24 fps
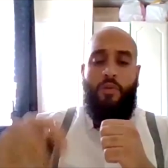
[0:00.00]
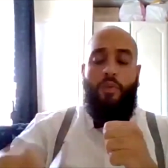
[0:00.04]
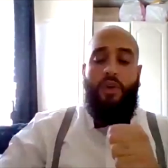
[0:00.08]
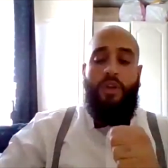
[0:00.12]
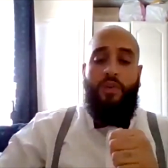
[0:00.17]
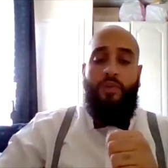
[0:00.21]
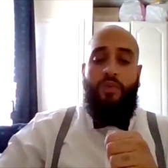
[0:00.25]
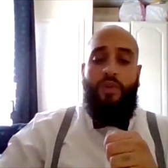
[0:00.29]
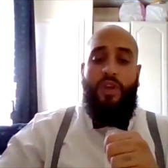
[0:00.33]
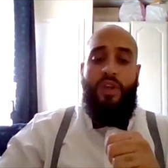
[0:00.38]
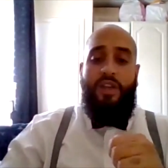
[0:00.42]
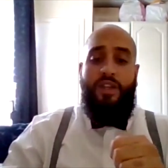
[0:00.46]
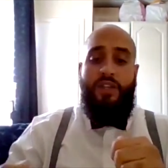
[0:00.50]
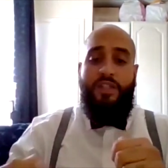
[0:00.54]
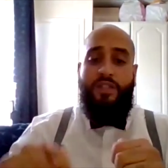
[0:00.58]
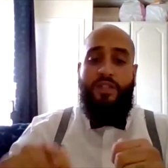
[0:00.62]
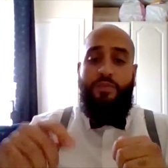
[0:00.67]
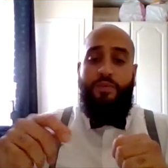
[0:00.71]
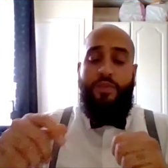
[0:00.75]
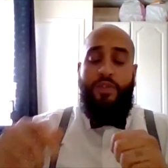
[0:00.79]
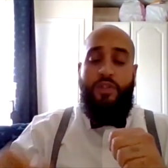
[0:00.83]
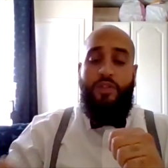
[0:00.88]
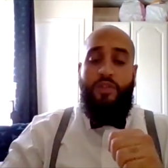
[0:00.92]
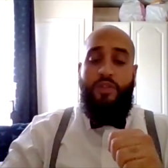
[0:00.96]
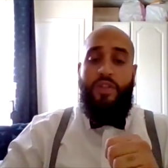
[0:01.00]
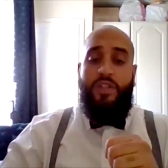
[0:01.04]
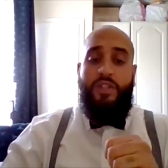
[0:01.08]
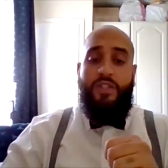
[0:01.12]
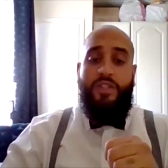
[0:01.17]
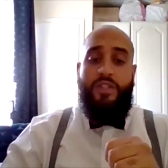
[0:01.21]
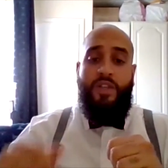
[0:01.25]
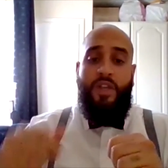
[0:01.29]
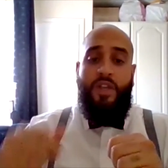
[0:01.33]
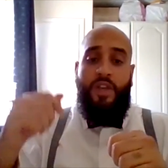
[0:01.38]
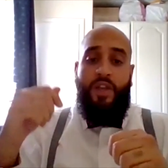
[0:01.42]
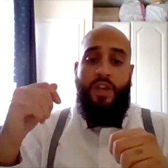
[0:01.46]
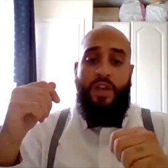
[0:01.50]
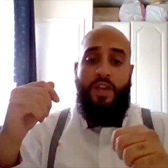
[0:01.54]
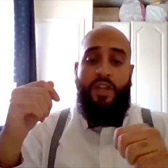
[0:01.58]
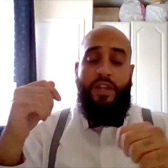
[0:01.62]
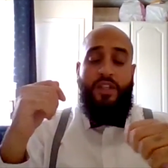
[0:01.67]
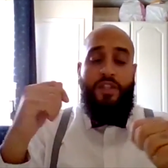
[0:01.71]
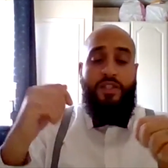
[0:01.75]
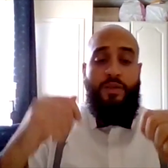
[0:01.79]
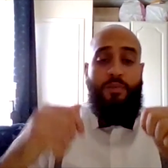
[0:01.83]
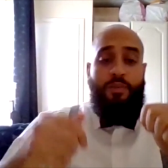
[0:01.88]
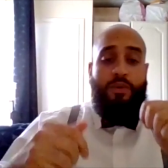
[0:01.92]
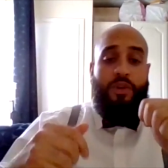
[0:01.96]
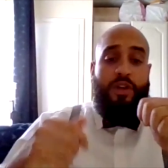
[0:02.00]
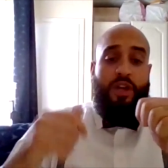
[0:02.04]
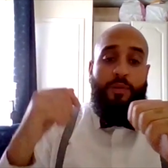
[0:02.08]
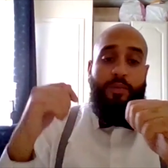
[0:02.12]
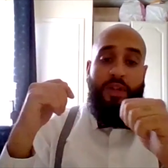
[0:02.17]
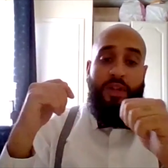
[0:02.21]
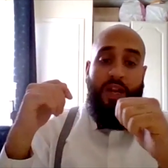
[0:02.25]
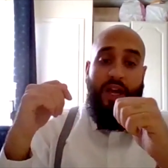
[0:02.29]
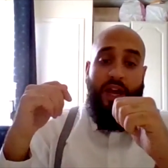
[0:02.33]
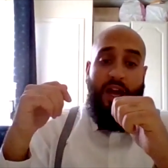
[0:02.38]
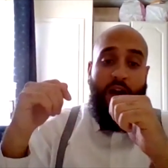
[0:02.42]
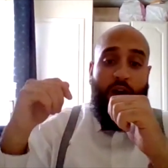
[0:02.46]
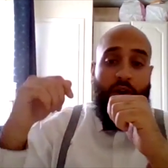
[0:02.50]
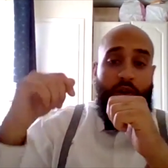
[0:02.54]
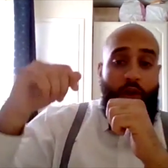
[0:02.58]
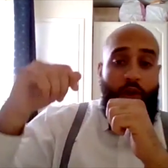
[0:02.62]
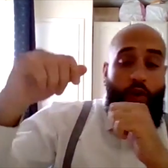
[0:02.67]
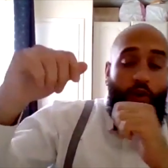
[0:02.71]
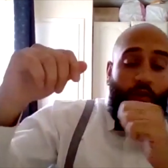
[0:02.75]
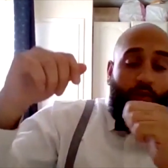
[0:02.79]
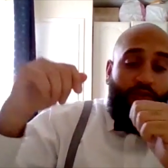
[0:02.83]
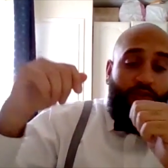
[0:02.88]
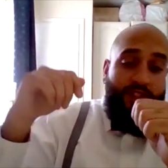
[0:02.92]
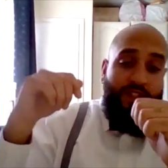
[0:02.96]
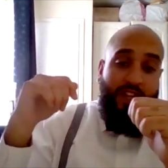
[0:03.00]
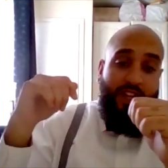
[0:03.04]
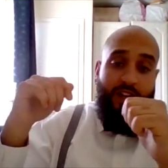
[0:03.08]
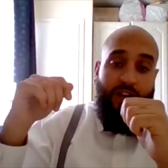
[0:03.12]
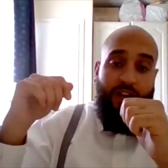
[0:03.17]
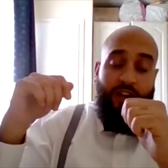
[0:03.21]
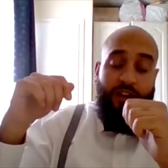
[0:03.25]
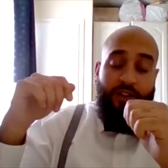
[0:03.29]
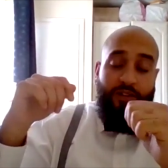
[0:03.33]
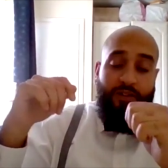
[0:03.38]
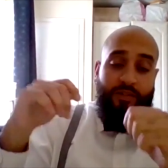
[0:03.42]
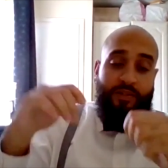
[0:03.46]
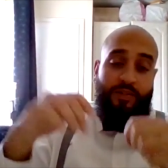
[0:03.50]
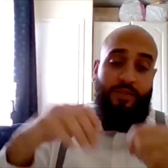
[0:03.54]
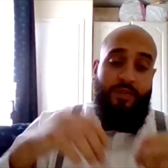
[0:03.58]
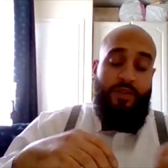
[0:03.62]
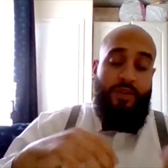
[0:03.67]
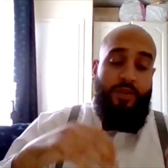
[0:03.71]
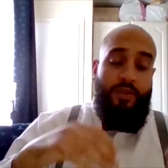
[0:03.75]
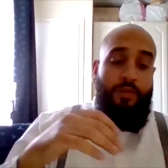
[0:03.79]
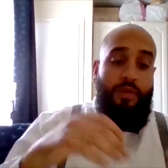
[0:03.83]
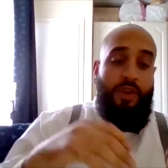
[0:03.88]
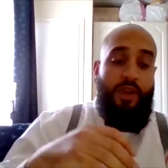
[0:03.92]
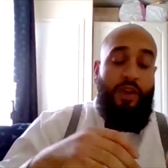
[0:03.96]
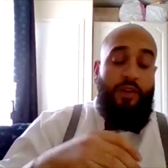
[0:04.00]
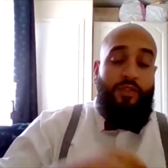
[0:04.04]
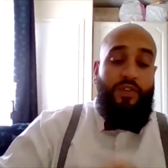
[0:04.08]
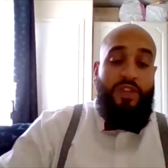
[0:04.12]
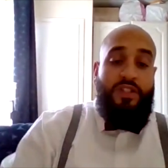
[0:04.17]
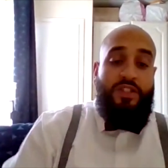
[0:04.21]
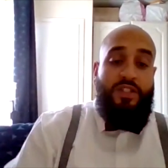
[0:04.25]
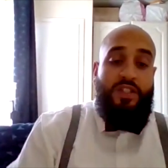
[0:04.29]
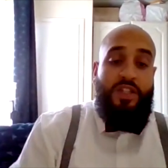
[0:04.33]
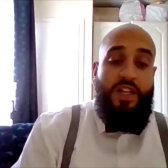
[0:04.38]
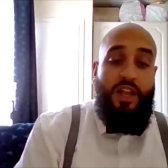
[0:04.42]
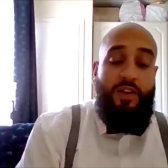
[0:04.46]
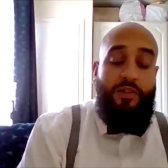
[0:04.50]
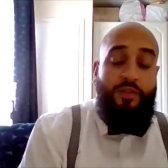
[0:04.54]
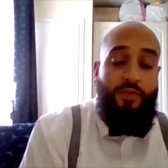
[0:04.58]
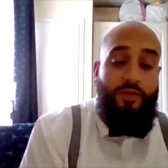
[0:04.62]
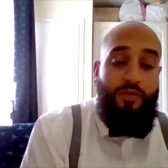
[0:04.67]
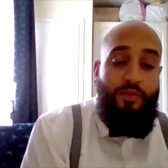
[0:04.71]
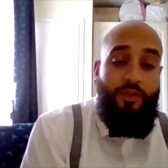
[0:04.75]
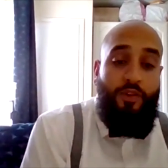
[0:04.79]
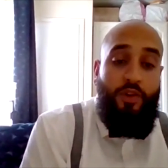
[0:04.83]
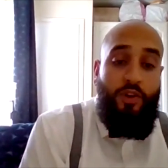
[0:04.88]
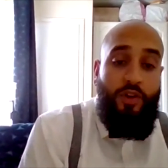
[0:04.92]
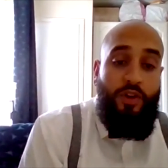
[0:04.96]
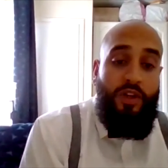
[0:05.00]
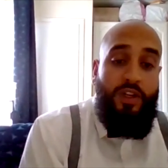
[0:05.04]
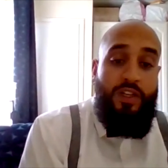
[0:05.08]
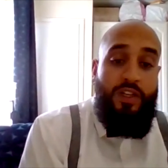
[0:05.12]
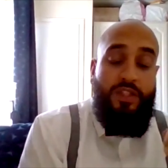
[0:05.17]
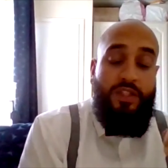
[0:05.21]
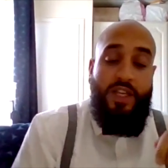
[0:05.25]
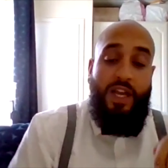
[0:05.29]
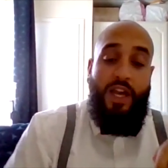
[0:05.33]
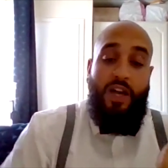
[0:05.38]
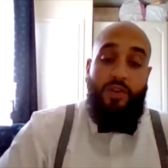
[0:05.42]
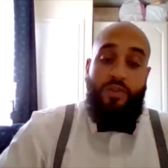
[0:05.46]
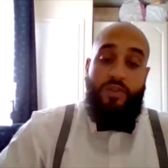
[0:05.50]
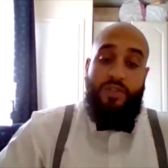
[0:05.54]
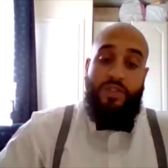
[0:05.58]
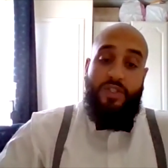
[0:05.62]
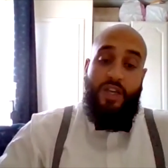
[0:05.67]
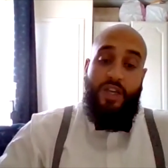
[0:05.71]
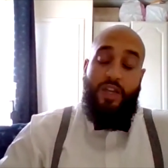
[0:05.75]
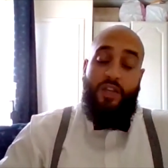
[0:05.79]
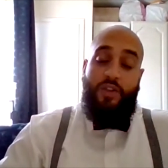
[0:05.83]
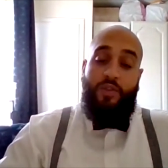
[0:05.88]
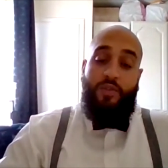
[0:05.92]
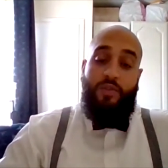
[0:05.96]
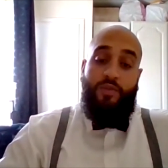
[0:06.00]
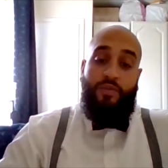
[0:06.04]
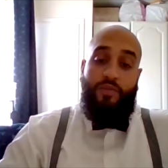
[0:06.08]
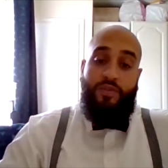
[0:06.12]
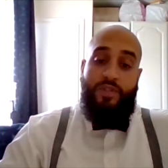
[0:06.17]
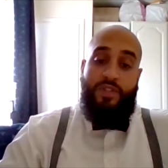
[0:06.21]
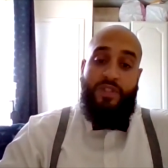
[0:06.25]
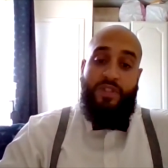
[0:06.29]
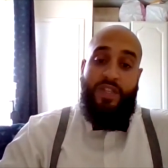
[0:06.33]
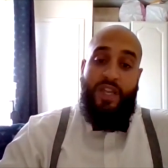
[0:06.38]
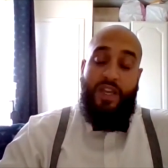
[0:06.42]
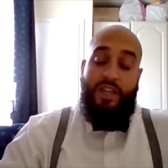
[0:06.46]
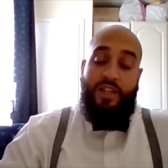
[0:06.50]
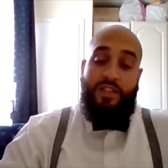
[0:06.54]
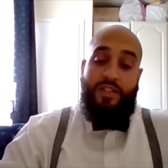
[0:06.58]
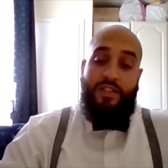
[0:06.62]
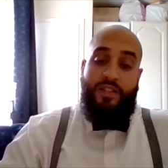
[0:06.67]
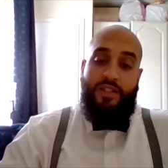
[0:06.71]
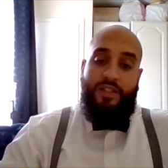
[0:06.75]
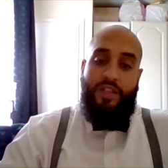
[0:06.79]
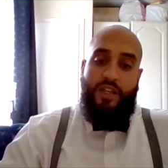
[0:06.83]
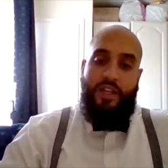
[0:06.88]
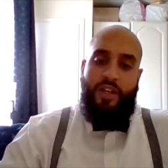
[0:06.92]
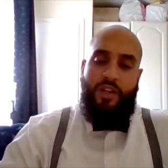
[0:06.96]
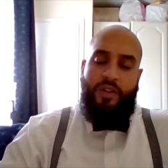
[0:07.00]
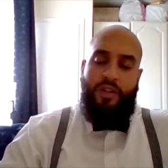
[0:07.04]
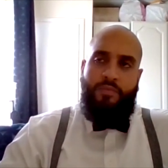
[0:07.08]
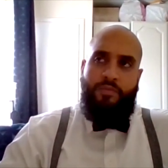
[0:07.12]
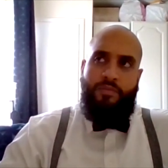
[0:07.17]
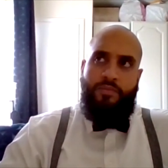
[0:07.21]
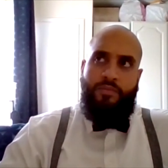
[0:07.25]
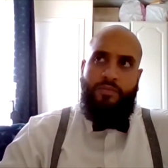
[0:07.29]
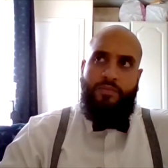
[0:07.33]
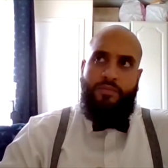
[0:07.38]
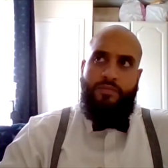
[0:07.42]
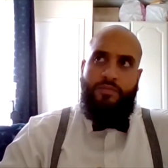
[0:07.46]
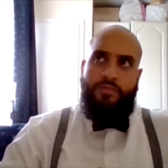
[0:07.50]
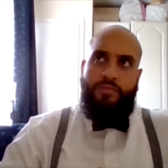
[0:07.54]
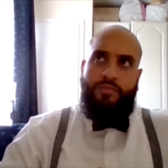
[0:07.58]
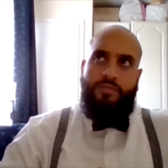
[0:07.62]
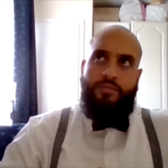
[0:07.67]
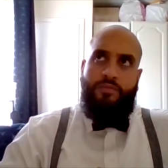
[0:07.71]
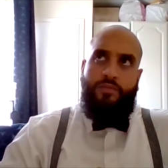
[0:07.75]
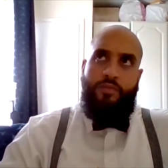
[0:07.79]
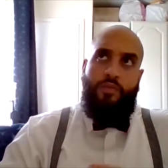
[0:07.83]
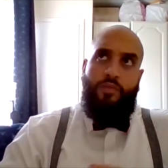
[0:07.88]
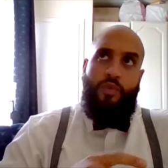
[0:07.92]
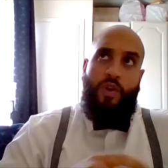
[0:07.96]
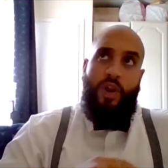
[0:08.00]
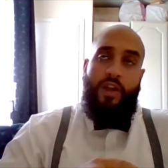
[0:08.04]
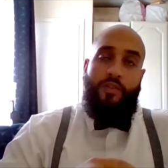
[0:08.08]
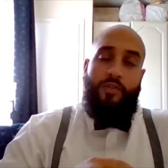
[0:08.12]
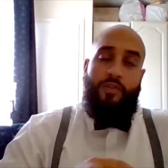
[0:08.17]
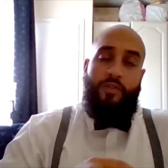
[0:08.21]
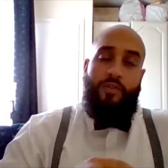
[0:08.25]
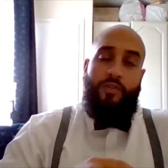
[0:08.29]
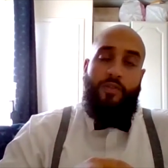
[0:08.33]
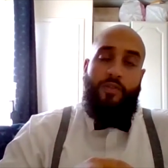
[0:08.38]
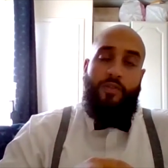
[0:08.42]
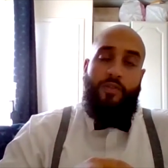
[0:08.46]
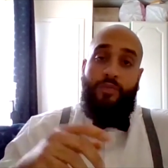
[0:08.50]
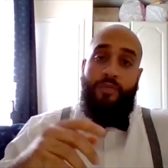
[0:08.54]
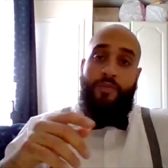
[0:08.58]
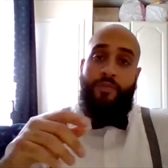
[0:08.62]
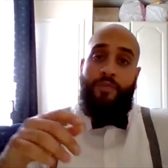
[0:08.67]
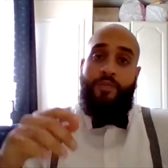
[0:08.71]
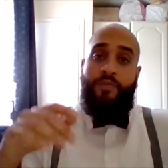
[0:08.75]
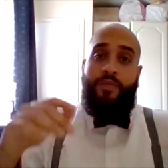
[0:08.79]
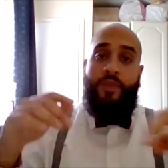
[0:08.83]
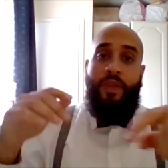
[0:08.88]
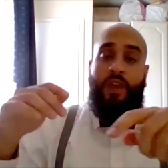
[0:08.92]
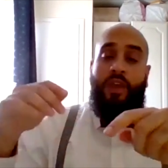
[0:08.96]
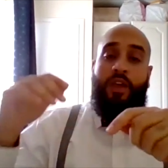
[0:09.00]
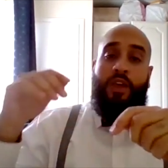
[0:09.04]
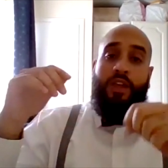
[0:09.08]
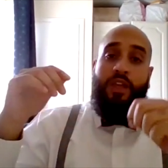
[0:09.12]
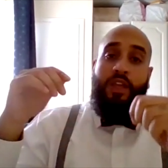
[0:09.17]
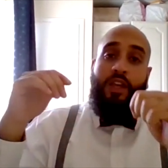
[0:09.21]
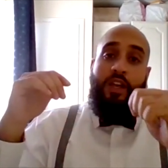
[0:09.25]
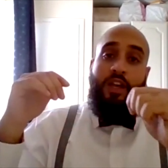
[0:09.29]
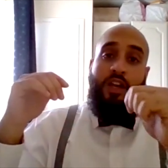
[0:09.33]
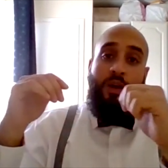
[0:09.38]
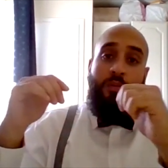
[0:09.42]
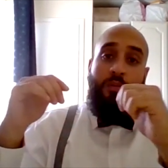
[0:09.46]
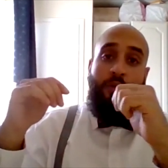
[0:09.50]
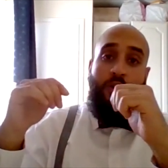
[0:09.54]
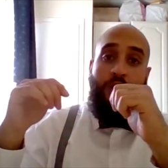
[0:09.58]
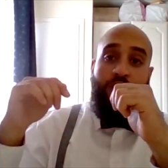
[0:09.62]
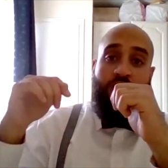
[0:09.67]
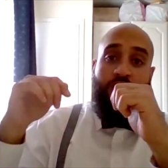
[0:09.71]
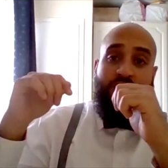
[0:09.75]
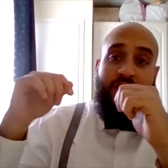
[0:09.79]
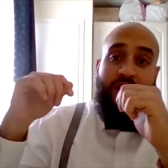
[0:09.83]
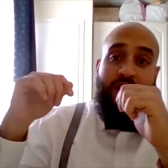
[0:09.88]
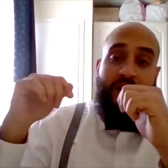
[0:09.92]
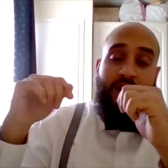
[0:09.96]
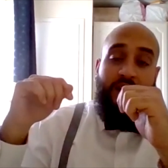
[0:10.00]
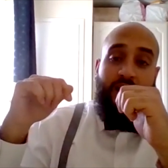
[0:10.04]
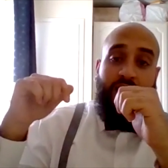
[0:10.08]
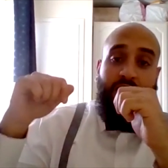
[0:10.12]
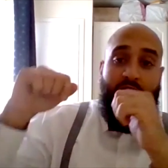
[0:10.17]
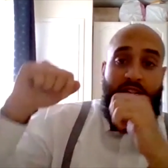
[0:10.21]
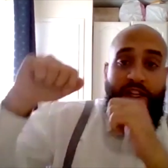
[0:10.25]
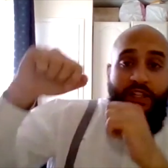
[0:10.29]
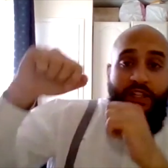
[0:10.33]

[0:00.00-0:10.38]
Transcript: What he really needs to be doing is he needs to be coming out off center. If his left foot is outside of Zhang's um, right foot, he can come off center and